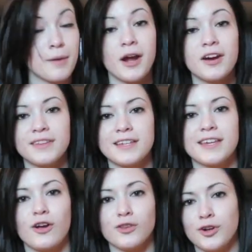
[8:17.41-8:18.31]
Apparently
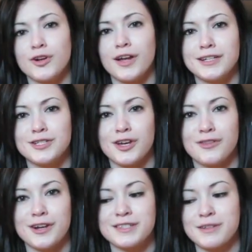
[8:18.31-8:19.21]
they all turn on each other
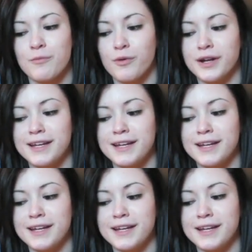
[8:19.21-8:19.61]
at some point